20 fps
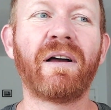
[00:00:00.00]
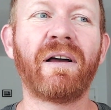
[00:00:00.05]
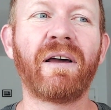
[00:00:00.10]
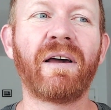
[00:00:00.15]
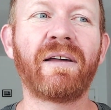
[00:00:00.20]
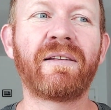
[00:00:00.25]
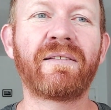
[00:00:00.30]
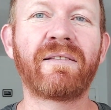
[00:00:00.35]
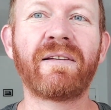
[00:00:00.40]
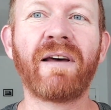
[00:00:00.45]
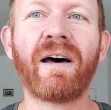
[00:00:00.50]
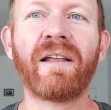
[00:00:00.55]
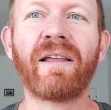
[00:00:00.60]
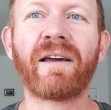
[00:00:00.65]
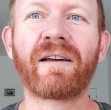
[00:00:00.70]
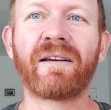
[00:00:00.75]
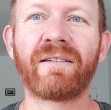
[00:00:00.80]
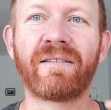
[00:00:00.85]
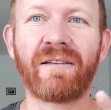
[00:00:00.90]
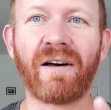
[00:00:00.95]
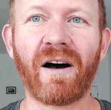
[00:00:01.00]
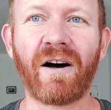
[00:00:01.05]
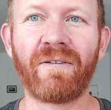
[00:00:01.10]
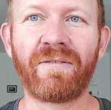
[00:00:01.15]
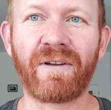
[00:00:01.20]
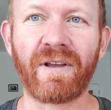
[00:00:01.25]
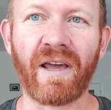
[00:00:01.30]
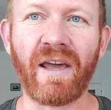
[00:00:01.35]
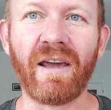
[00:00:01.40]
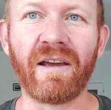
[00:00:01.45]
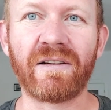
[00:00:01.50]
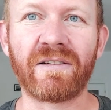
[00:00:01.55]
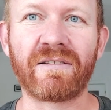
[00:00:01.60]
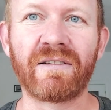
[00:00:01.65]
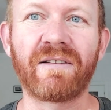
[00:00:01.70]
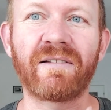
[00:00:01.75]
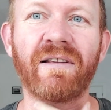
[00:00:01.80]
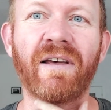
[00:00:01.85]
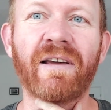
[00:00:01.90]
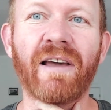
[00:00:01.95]
It's not like a soft H.
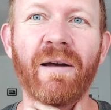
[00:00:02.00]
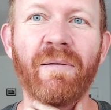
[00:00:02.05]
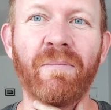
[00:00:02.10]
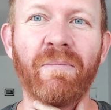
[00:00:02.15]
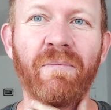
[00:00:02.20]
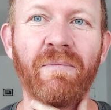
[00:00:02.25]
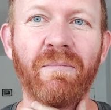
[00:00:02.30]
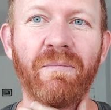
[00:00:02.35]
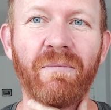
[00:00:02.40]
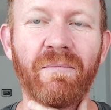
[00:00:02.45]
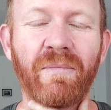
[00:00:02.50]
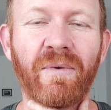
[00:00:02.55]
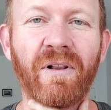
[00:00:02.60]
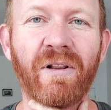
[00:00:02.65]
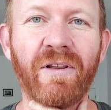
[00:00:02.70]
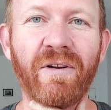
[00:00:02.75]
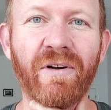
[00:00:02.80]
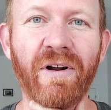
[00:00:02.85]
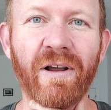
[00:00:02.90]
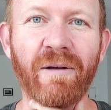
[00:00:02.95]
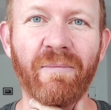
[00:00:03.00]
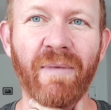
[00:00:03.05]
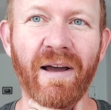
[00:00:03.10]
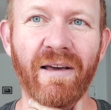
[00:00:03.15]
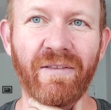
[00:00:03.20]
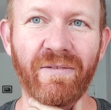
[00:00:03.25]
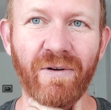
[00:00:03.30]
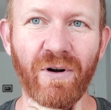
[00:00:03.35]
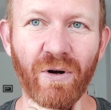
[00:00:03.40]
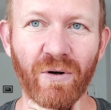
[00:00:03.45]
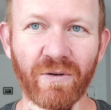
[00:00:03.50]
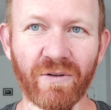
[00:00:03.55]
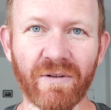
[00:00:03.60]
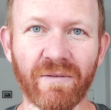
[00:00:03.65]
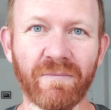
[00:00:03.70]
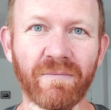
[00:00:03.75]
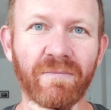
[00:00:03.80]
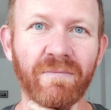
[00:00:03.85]
It's like I'm clearing my throat.